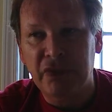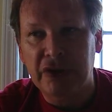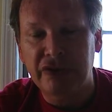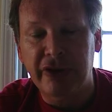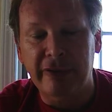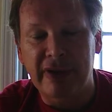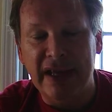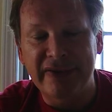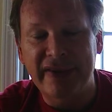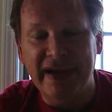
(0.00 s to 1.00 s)
general
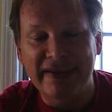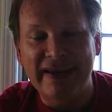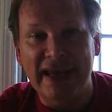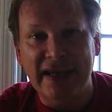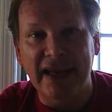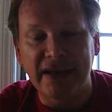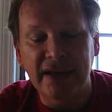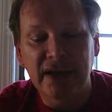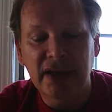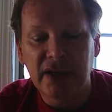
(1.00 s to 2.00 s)
anesthetic to kick in.
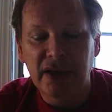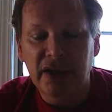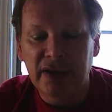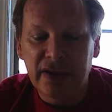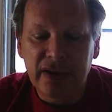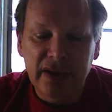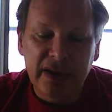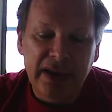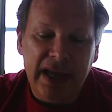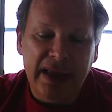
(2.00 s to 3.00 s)

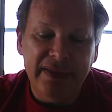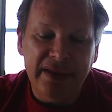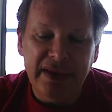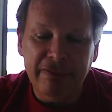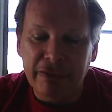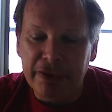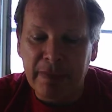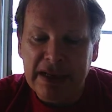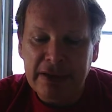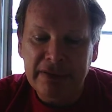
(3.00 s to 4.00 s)
And then they roll you
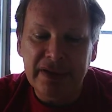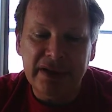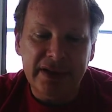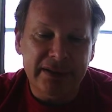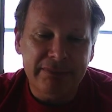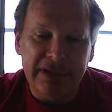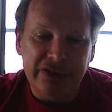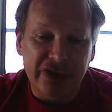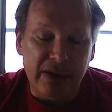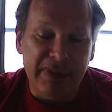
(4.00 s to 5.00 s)
out, let you
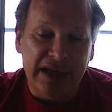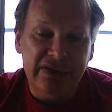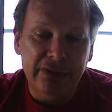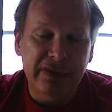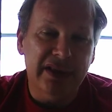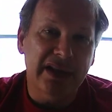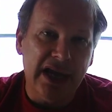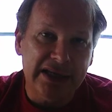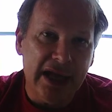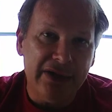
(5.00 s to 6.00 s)
come back to, then they knock
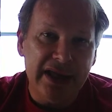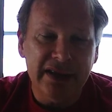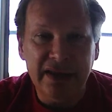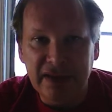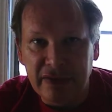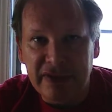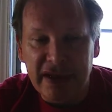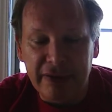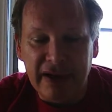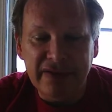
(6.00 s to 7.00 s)
you out again, then they do the
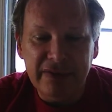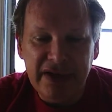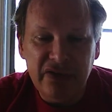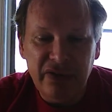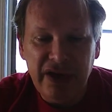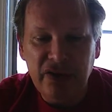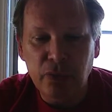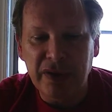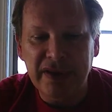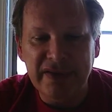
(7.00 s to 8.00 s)
other eye. So each
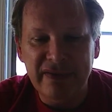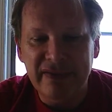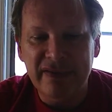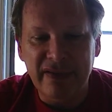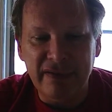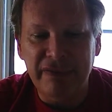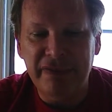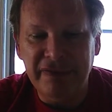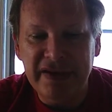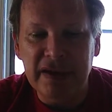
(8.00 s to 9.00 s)
one of these things is like a
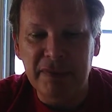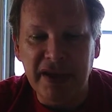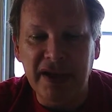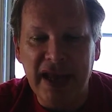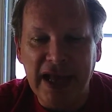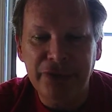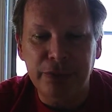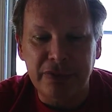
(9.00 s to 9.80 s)
15-minute actual,